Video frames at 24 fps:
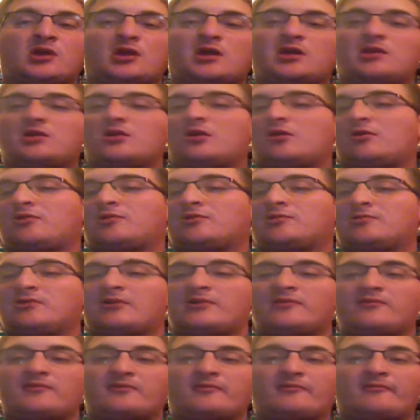and all of my
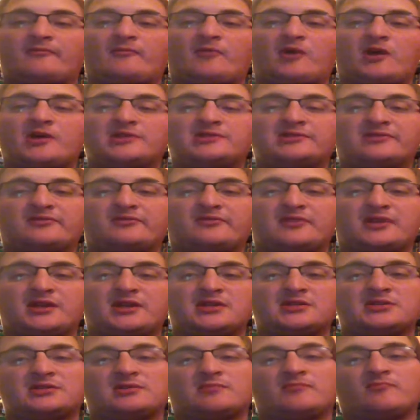awesome
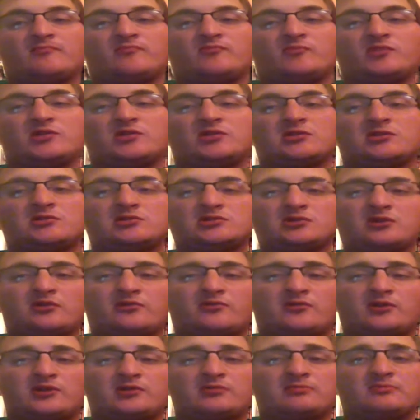friends, and so
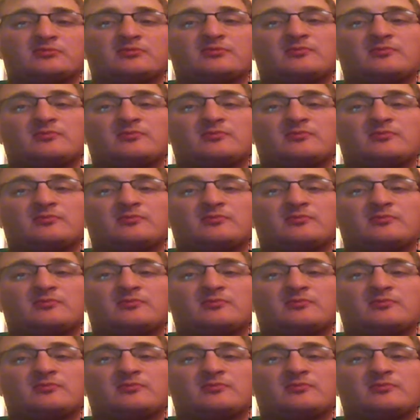forth.